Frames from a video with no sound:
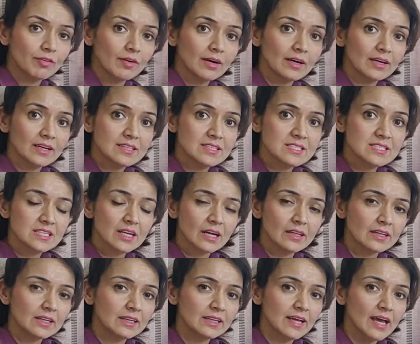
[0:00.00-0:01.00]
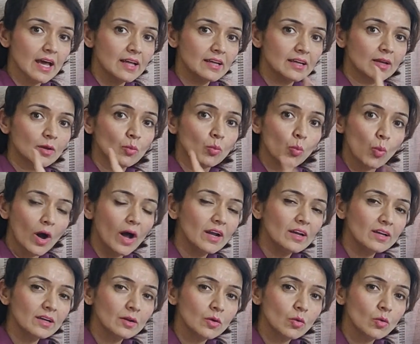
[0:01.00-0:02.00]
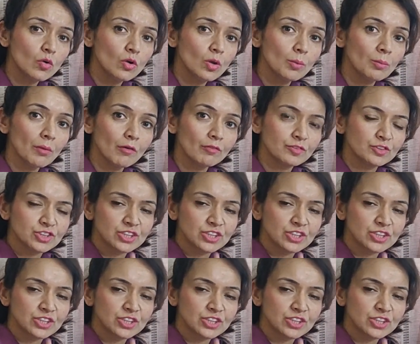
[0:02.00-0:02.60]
work is done in carrying 1 coulomb of